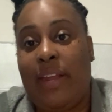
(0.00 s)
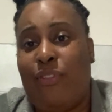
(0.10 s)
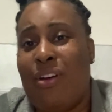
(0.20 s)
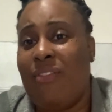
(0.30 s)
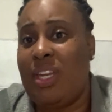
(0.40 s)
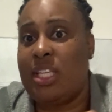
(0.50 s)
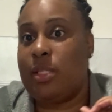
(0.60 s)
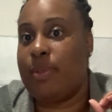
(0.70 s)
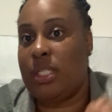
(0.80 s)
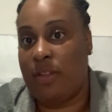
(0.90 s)
If you have any
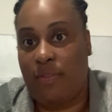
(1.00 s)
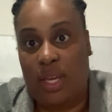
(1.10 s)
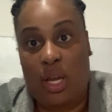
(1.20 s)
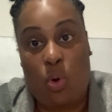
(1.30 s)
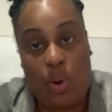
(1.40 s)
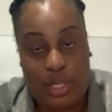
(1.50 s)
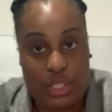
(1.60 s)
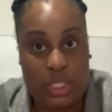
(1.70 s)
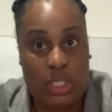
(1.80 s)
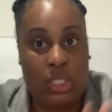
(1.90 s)
specific
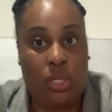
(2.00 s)
questions,